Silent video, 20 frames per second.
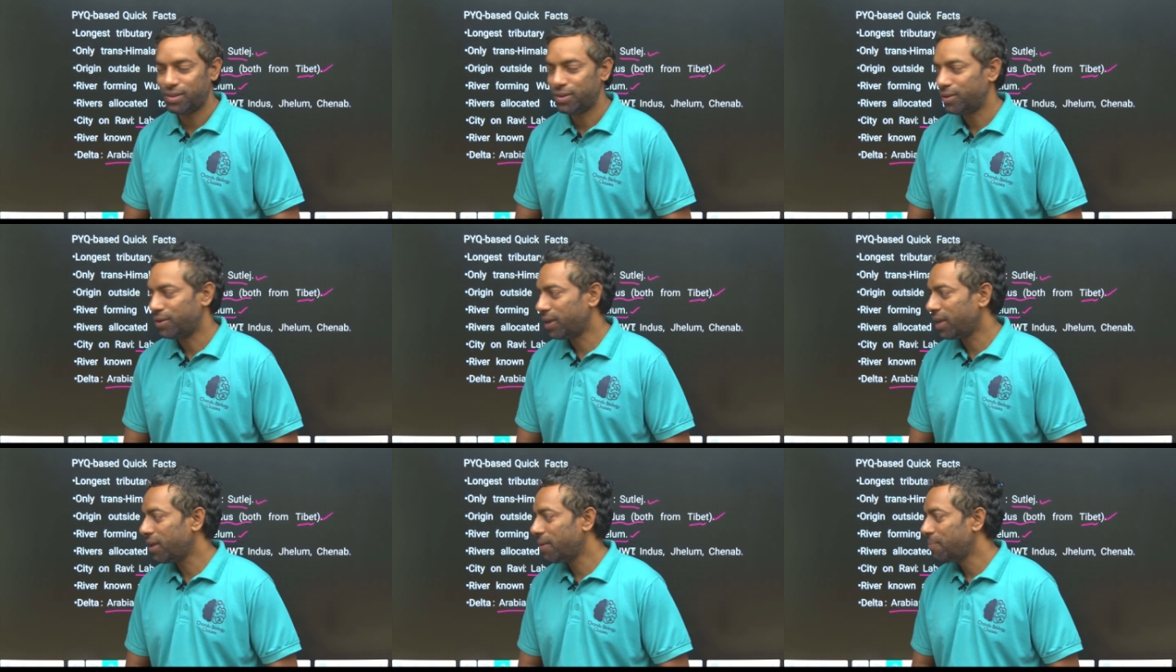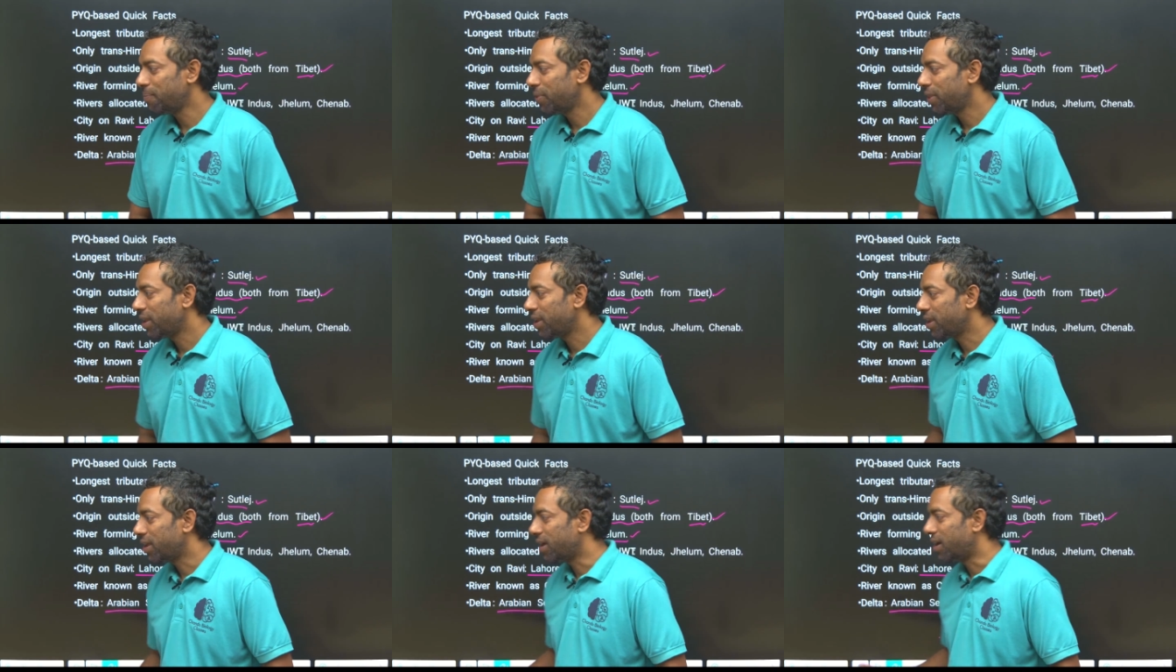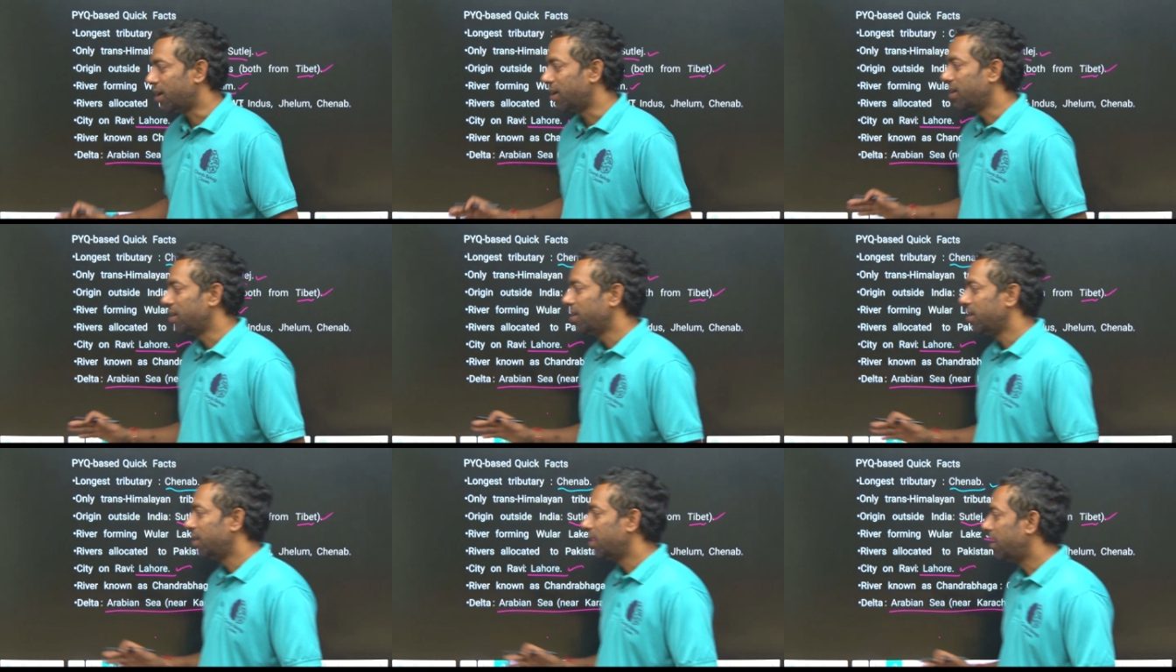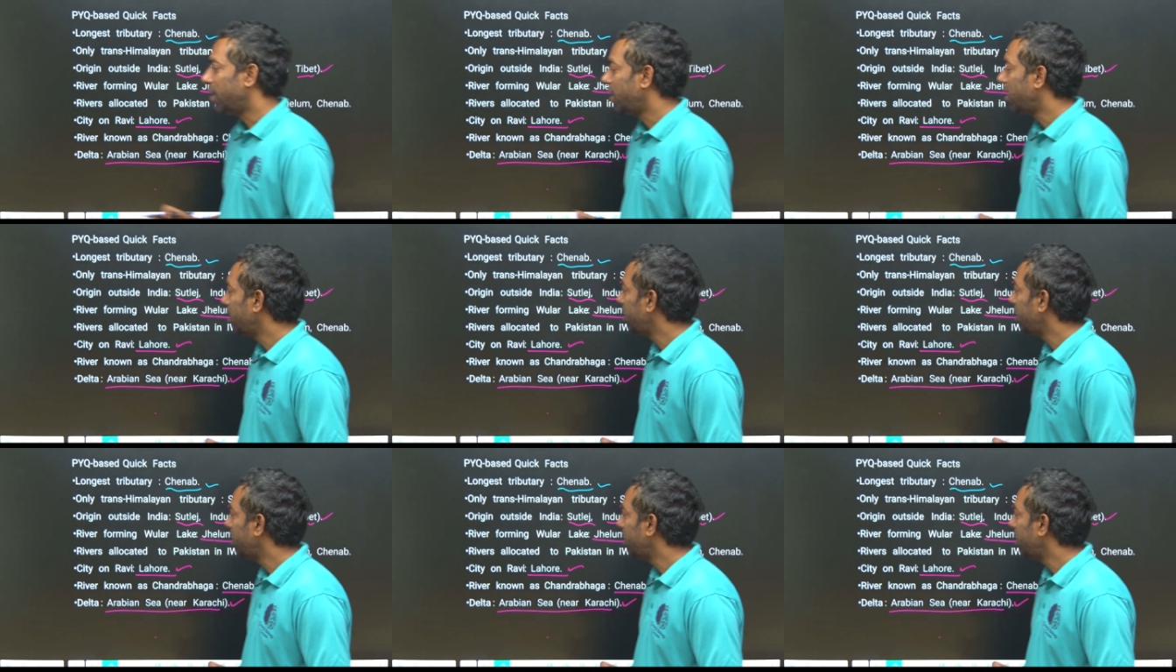Okay, yeah, and